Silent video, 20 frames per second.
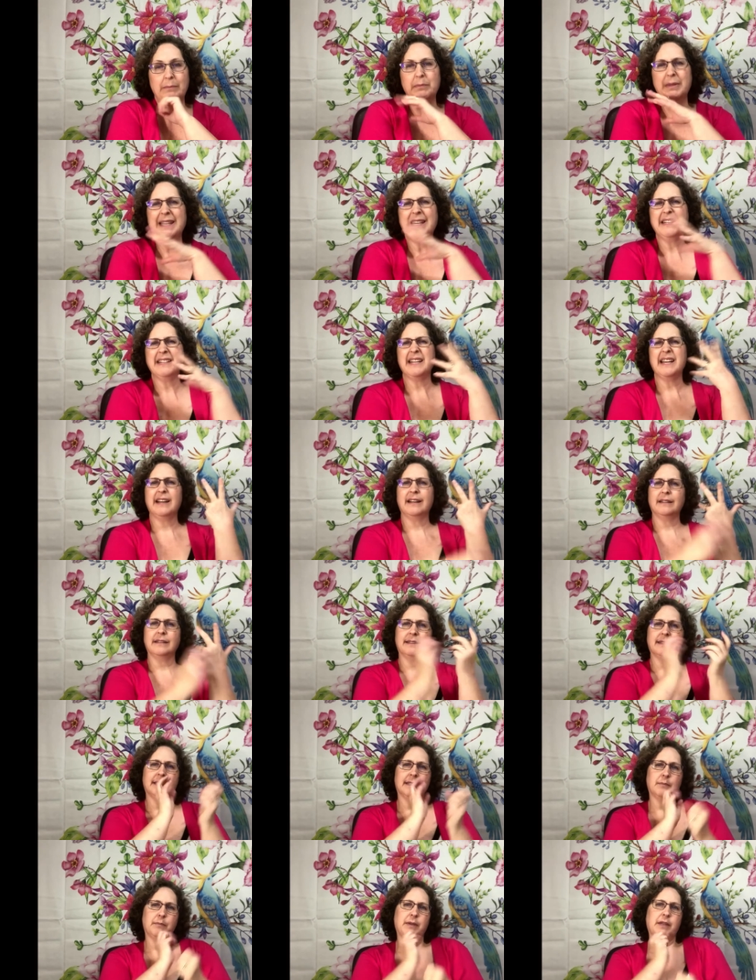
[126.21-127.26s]
Big
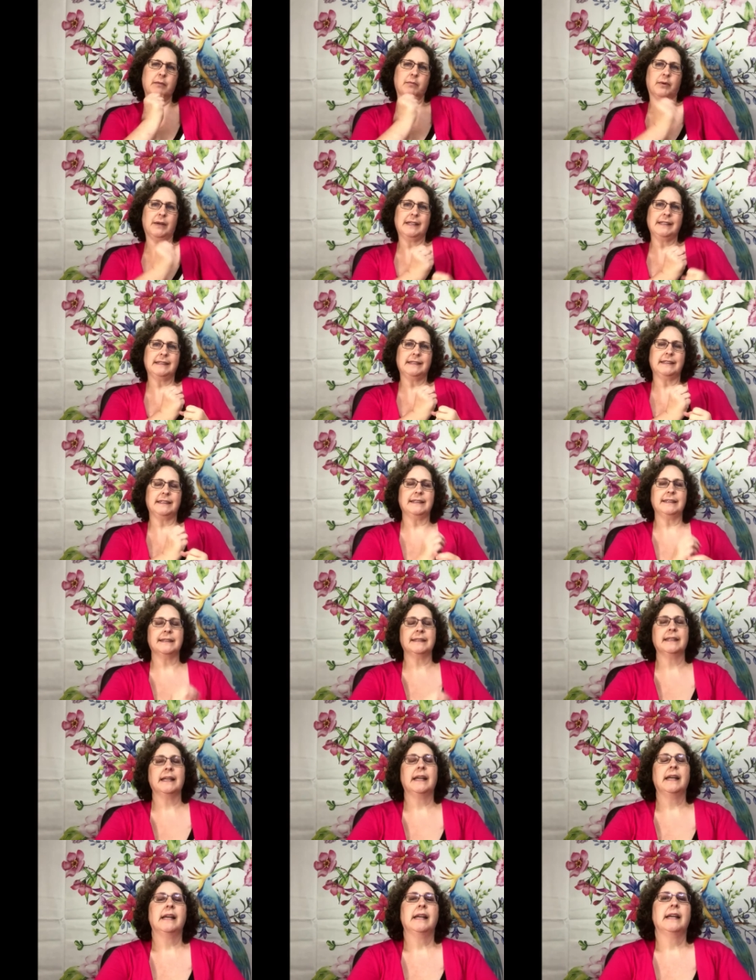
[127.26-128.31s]
necklaces, big
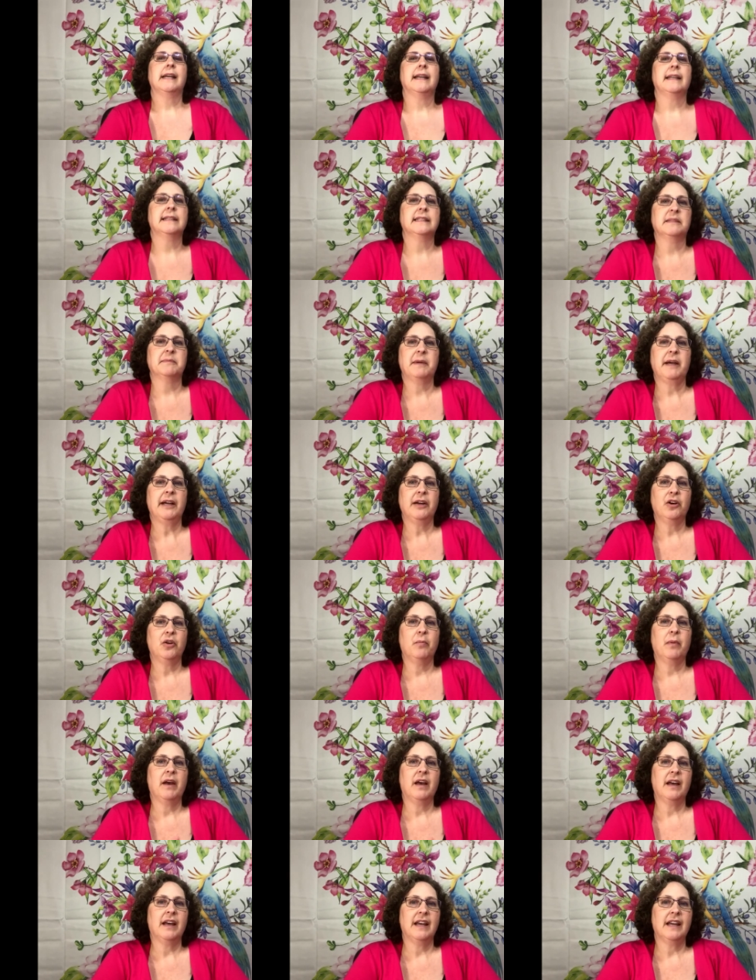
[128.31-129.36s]
bracelets, inspired
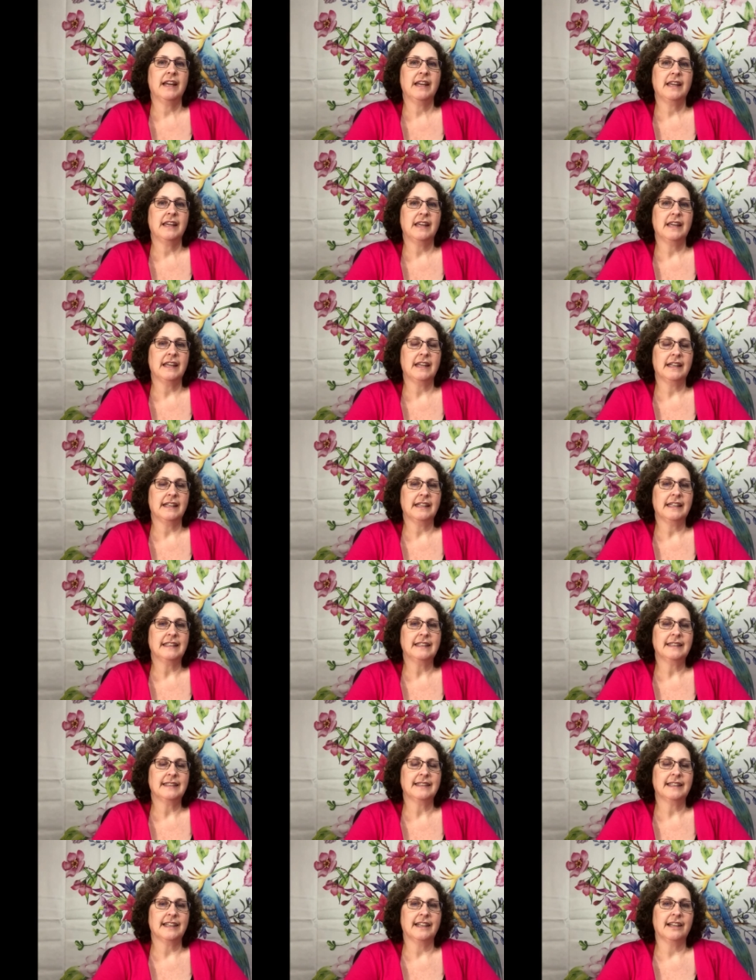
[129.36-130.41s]
by and in the
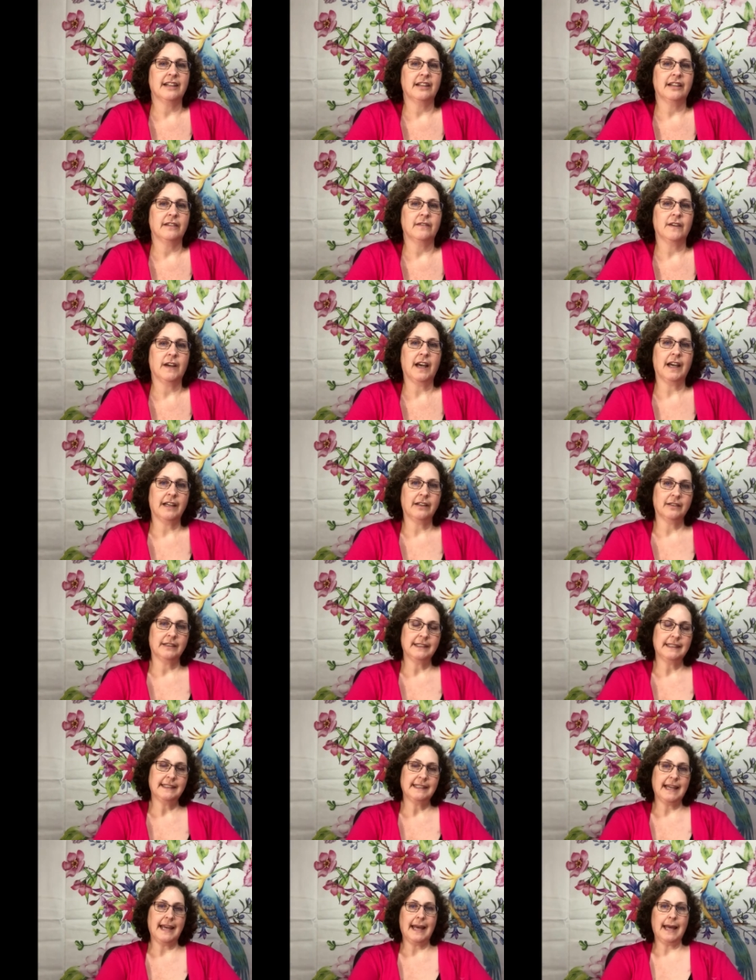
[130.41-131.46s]
style of
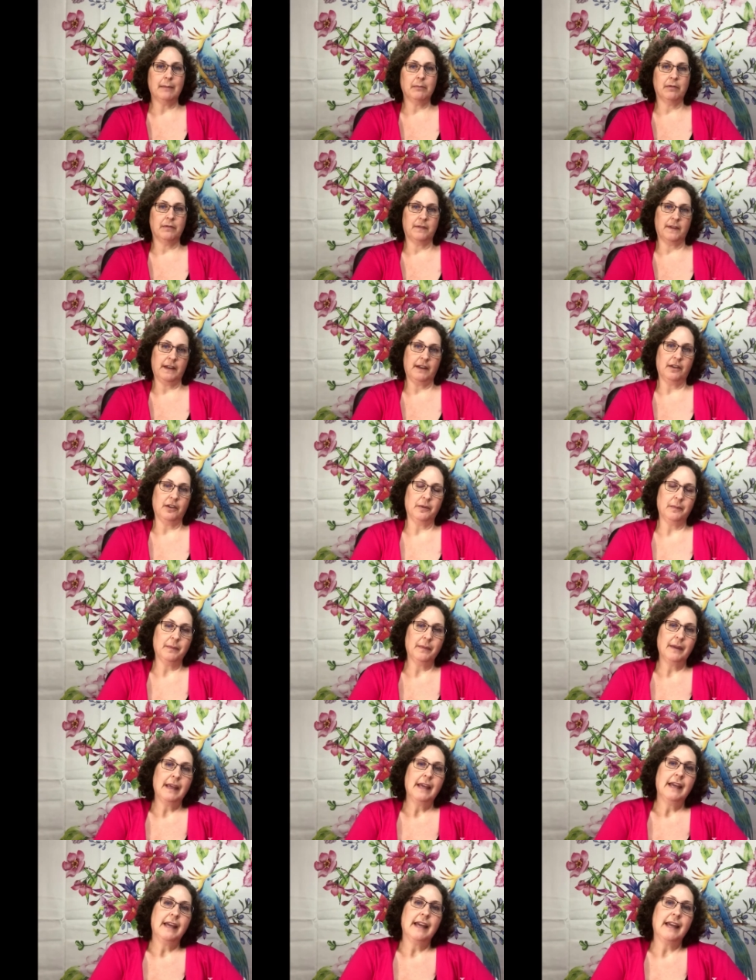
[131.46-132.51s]
Iris Apfel.
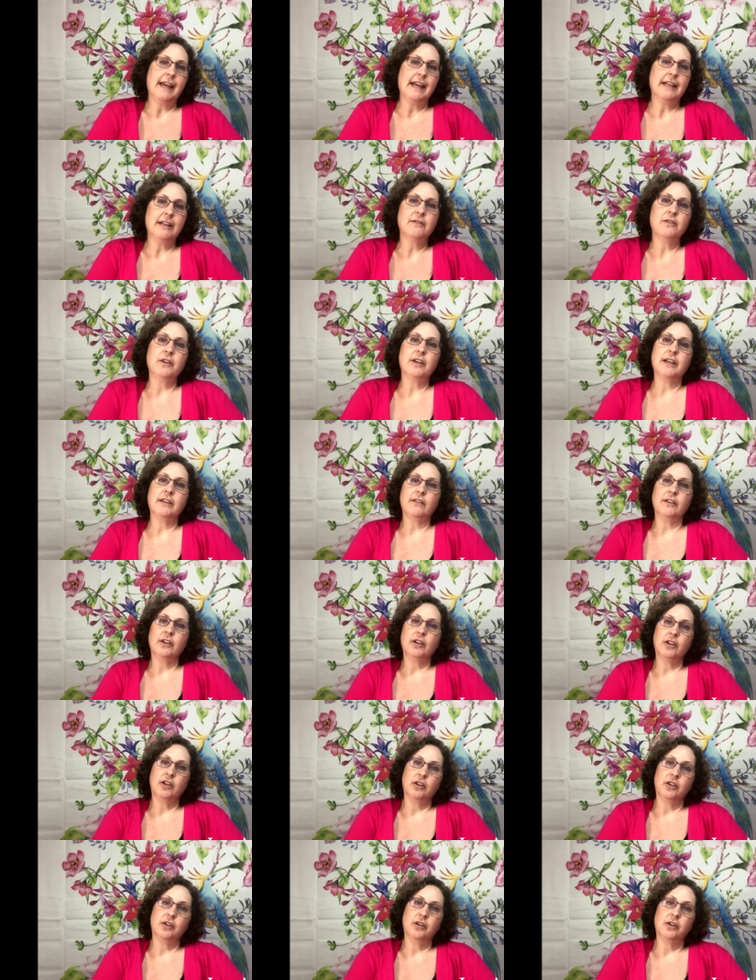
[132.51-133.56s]
And if you haven't
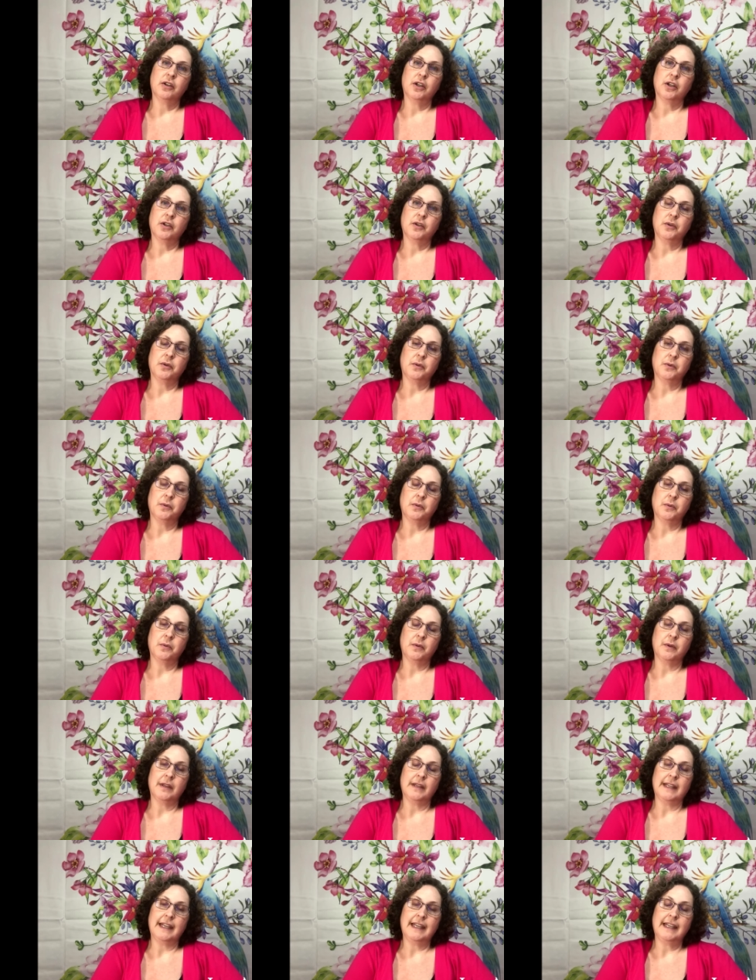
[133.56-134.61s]
heard
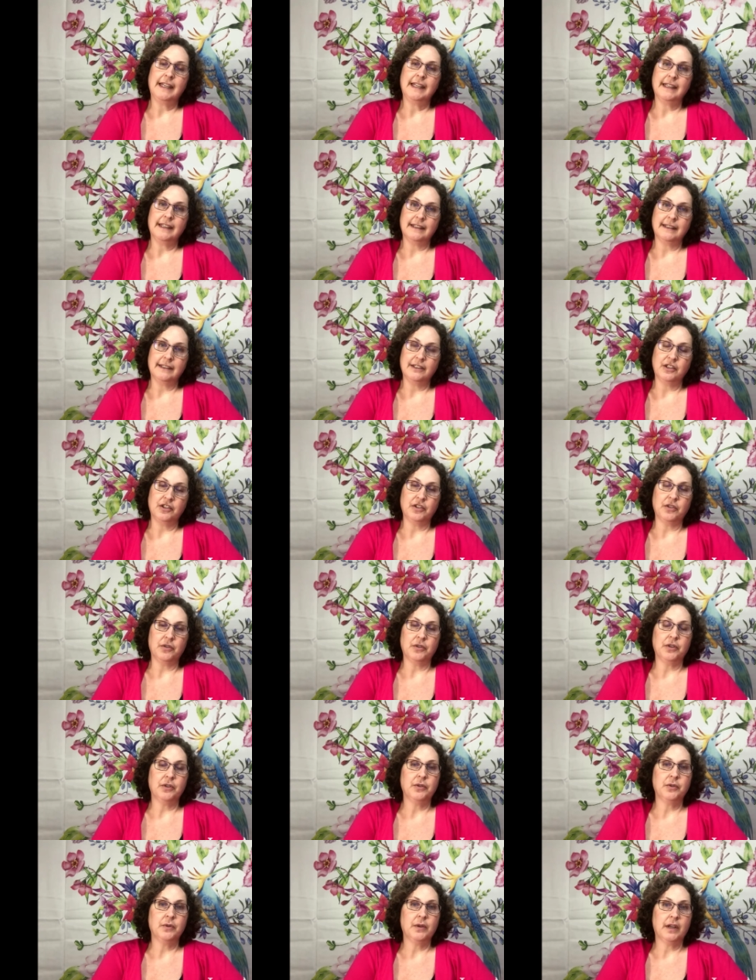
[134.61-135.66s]
who that is, you don't
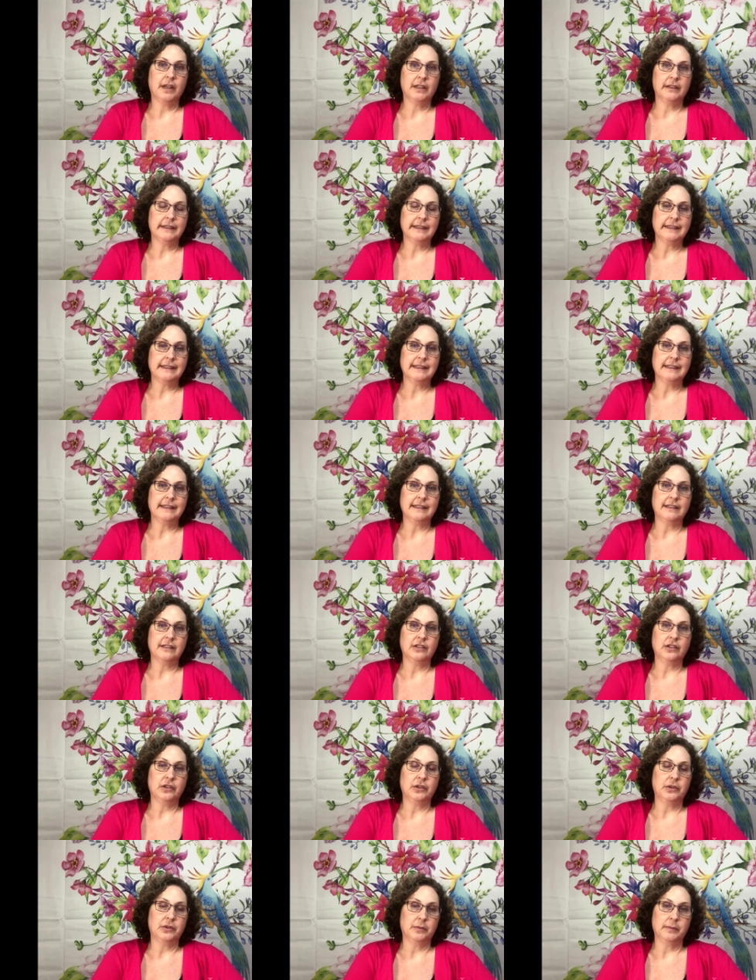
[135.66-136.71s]
know who Iris is,
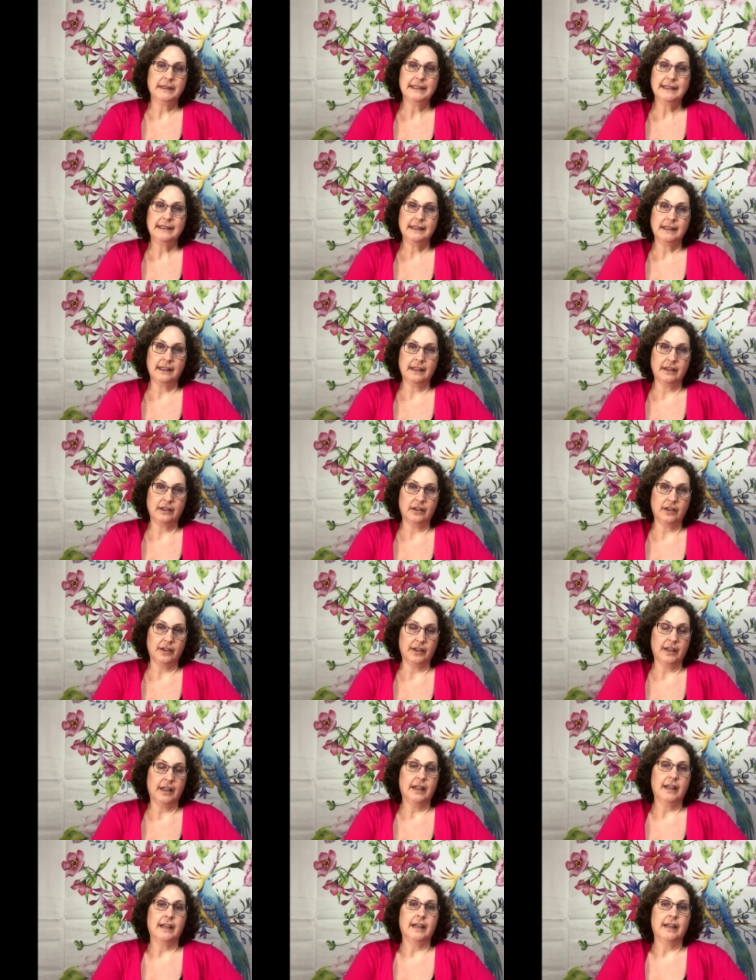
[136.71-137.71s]
you're missing out.